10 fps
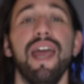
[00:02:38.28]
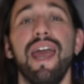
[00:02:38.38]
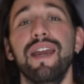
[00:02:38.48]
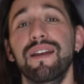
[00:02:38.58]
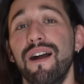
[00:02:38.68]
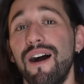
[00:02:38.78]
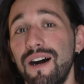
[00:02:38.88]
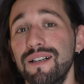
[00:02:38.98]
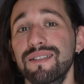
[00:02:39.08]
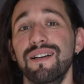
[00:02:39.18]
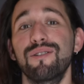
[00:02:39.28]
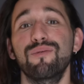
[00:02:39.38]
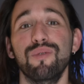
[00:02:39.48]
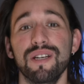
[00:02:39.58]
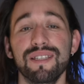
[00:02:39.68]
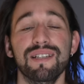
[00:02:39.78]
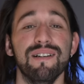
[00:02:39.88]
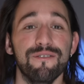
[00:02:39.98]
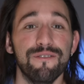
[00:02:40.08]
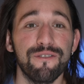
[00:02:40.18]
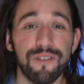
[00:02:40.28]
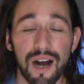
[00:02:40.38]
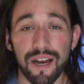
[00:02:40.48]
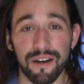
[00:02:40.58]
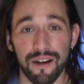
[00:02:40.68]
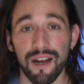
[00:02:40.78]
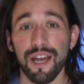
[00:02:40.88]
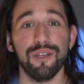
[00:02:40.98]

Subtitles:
and cause a risk of fire.